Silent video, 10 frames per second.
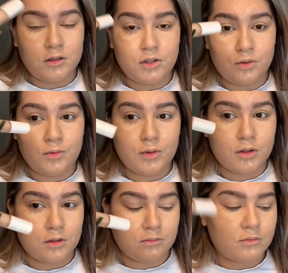
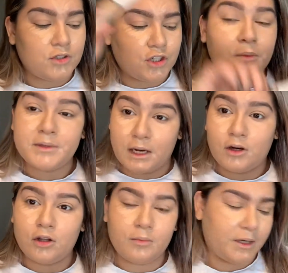do jump down
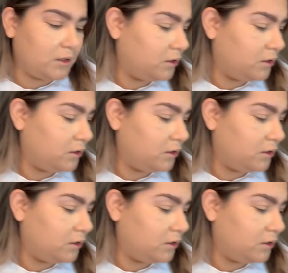a little bit.